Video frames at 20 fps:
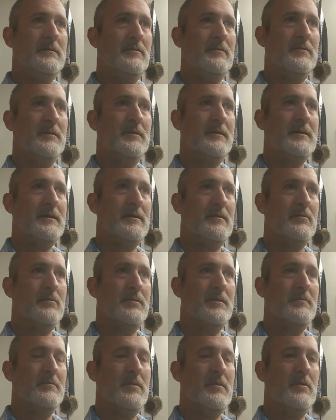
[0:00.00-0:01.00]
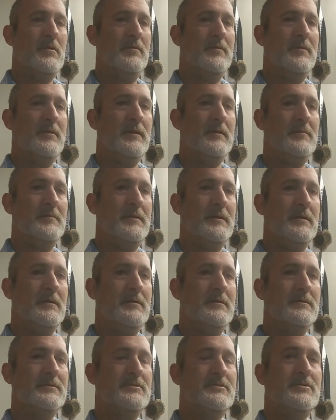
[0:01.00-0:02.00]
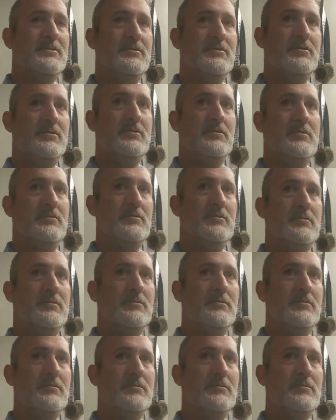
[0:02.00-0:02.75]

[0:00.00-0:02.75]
really kind of remotivated me to